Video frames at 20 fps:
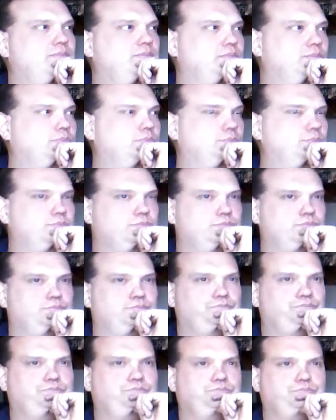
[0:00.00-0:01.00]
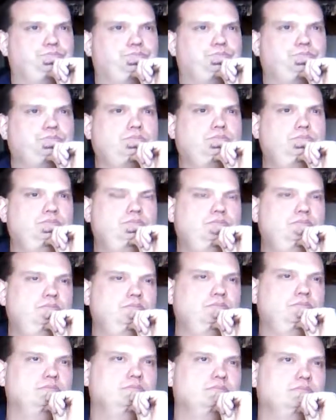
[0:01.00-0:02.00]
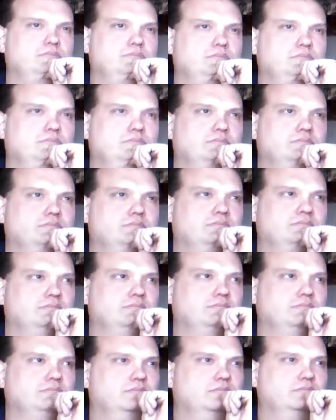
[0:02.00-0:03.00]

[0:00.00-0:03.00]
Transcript: Let me just say this: I love Jeeps.